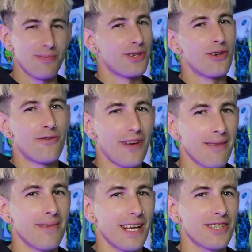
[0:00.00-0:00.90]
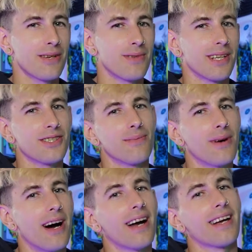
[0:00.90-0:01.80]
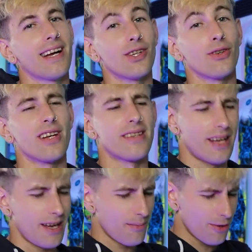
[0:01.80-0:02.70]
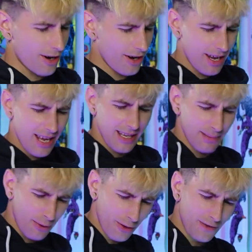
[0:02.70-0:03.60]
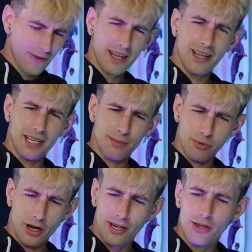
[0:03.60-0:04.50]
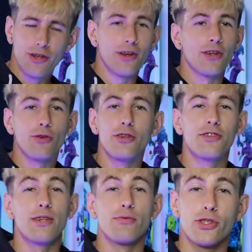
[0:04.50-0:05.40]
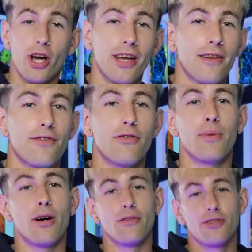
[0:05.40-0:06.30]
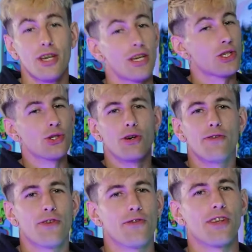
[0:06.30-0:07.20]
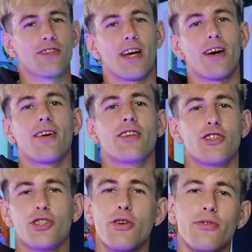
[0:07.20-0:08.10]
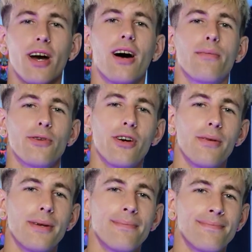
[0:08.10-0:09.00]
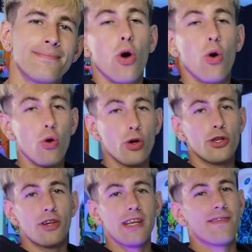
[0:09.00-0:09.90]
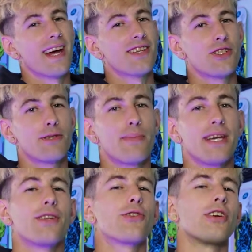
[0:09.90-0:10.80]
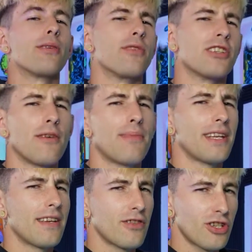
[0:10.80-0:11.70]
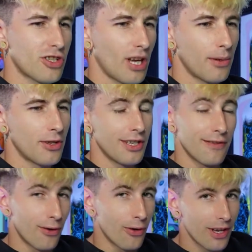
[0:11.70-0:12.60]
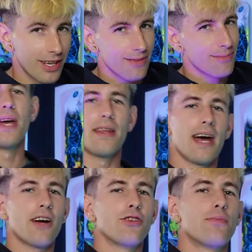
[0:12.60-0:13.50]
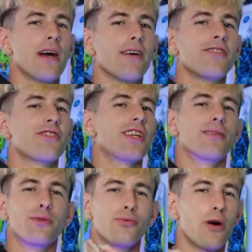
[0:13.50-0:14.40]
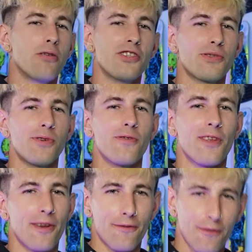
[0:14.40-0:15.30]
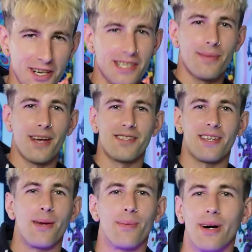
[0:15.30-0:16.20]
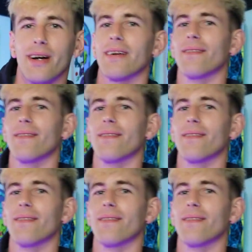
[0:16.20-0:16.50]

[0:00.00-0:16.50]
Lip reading: me, you'll thank me next time you get to the park and you're like, damn bro, board's feeling like it's brand new, and all you did was tighten a few bolts, sort a few things out, and just tuned it up, you know what I mean? Or you can even add speed cream, which I believe is just WD-40. Bit of that on your bearings and you'll be rolling smoother than a freshly made skate park.